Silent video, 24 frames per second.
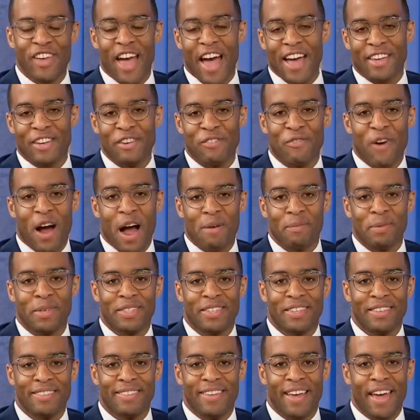Jackie
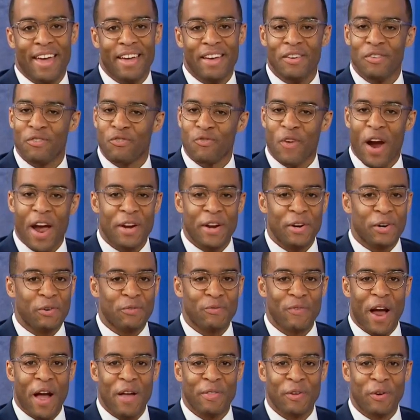Robinson Day right
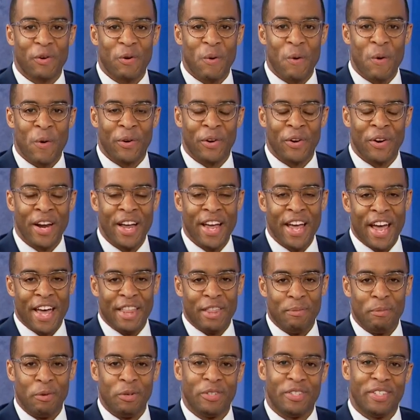around the corner,
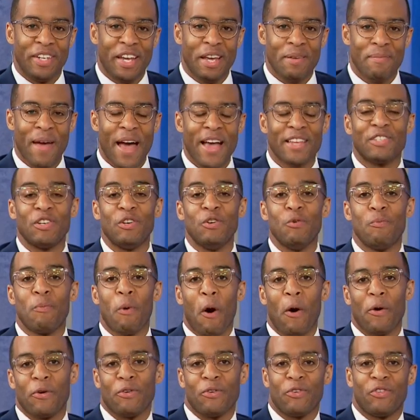and the museum has a new
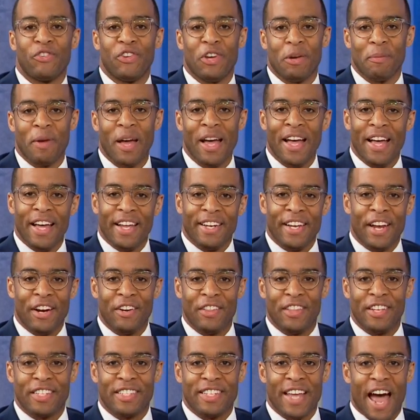partnership.
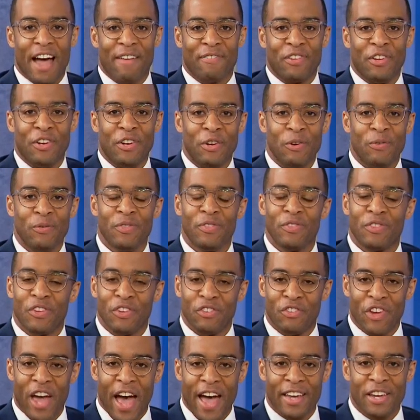Later this afternoon, the
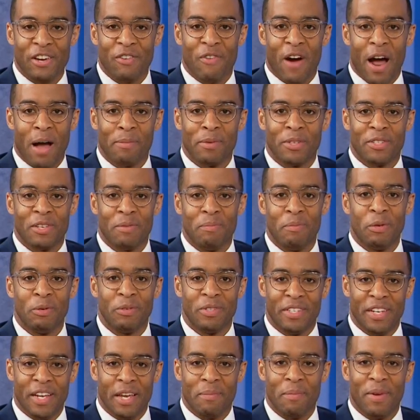Jackie Robinson
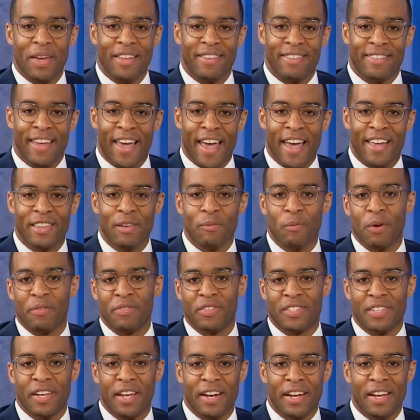Museum, in tandem with
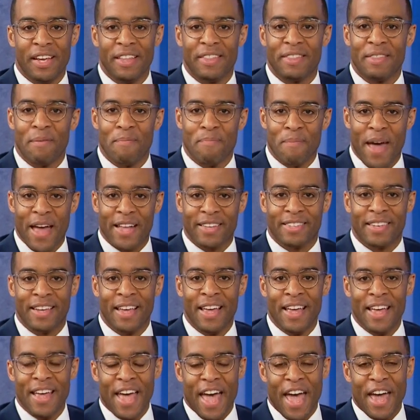Citi, the Mets,
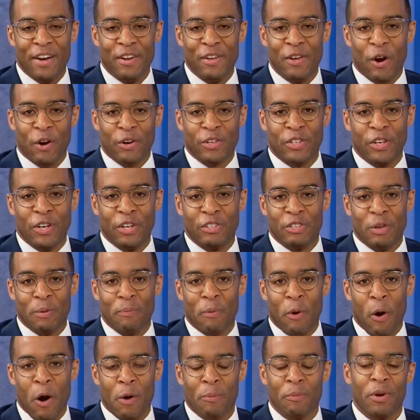and New York City's
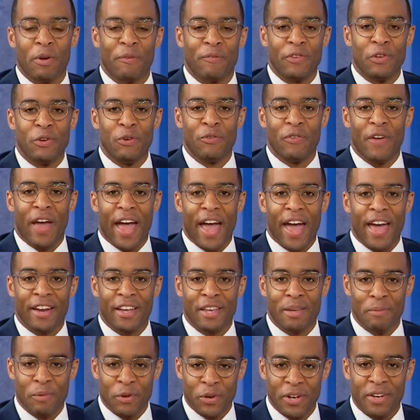Department of Youth and
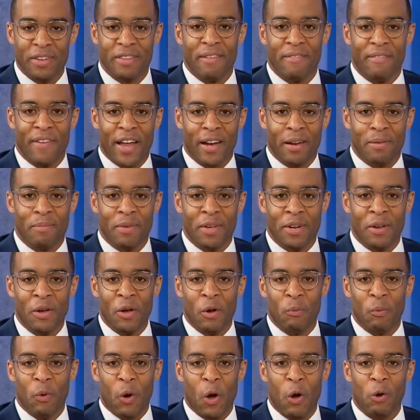Community Development,
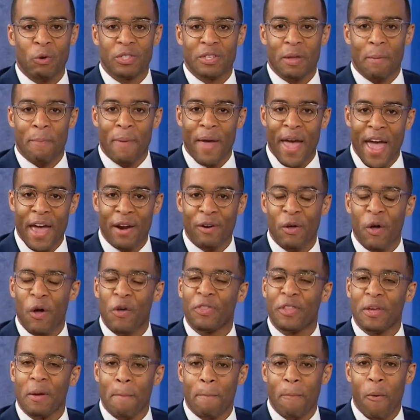will host a panel
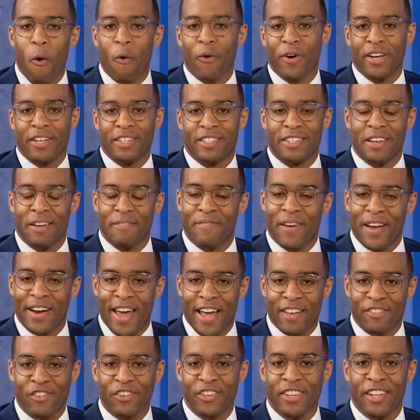on the importance of
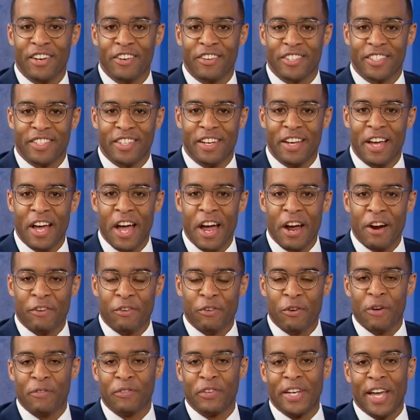financial literacy
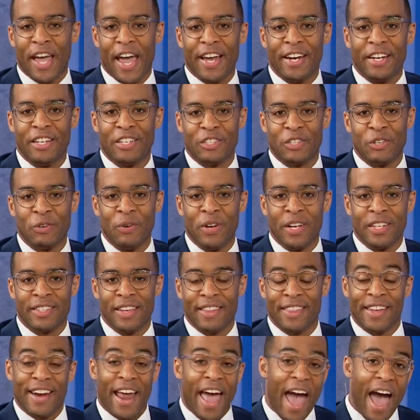for roughly 80 students.
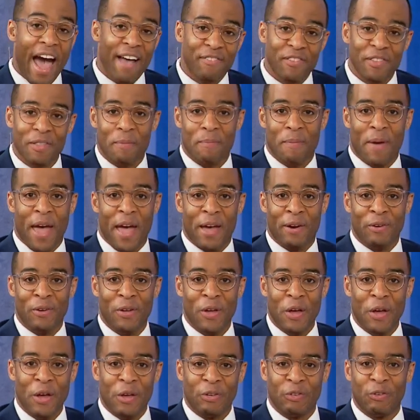And then after the panel,
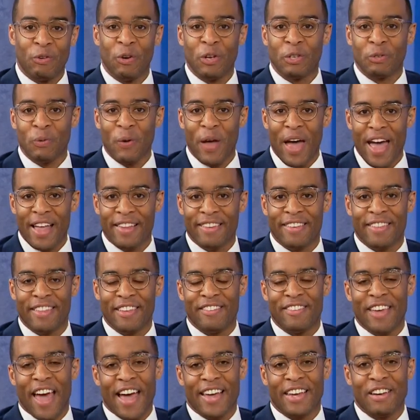students will head to the
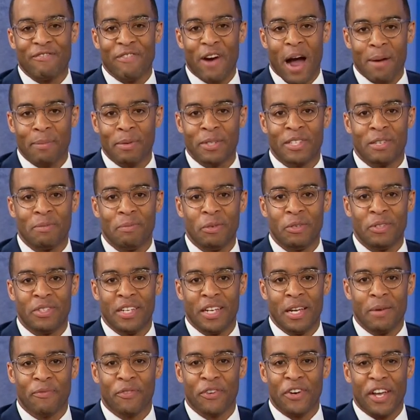Jackie Robinson
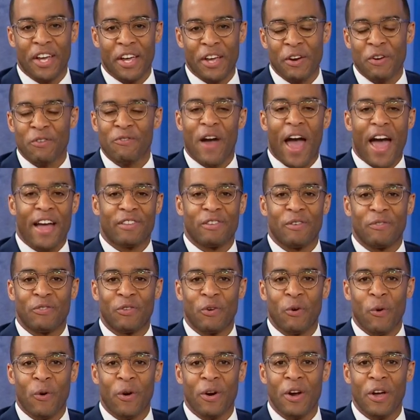Museum for an interactive
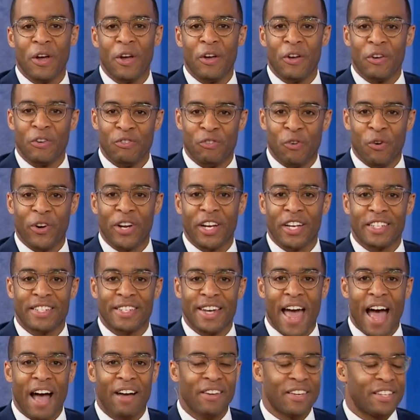tour Joining us
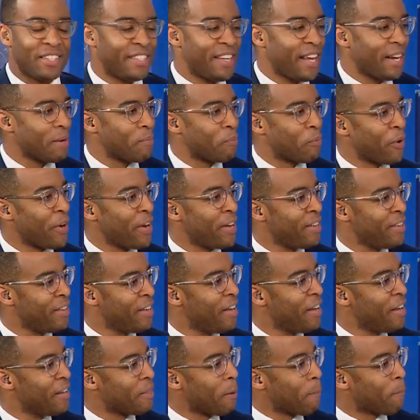now is Della Britton,
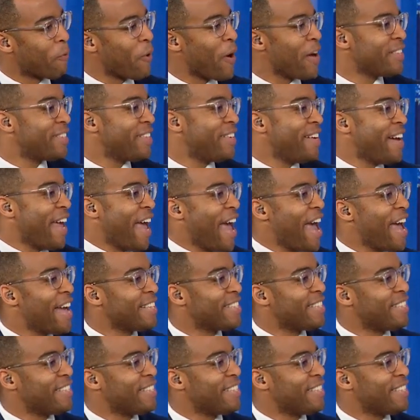the president and